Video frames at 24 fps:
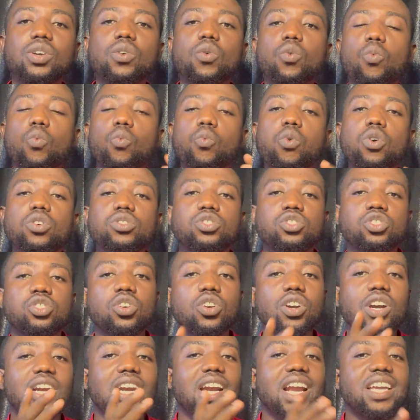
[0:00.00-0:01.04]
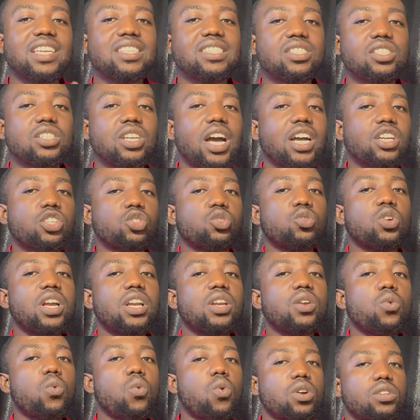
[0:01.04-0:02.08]
what your client
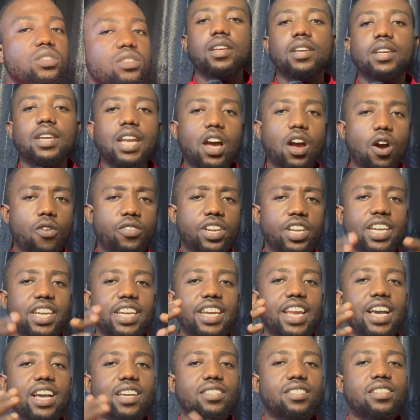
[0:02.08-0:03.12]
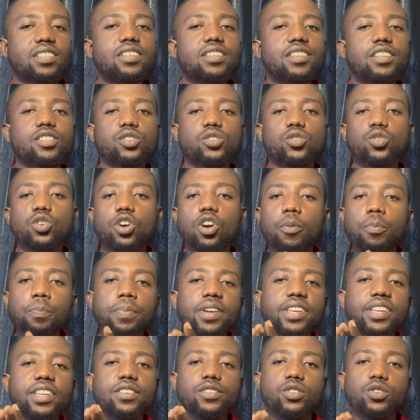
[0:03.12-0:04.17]
actually wants. Now, the next thing is to
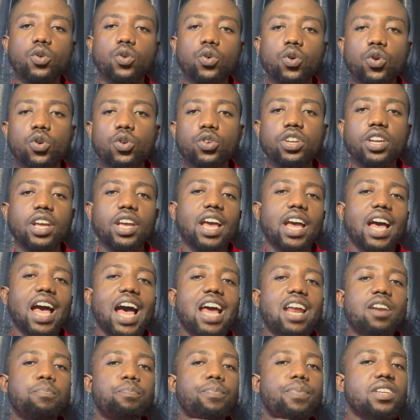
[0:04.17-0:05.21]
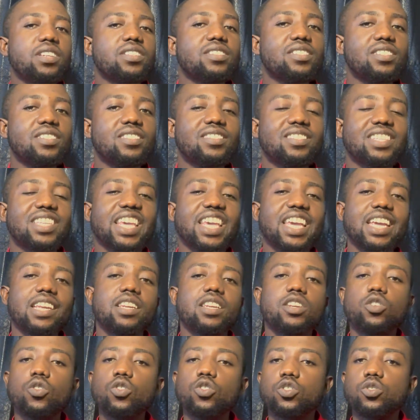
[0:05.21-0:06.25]
copy this code and paste it
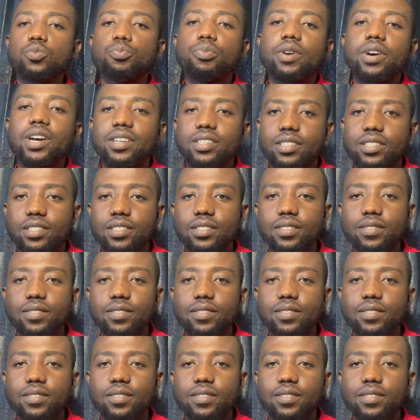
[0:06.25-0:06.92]
in Notepad.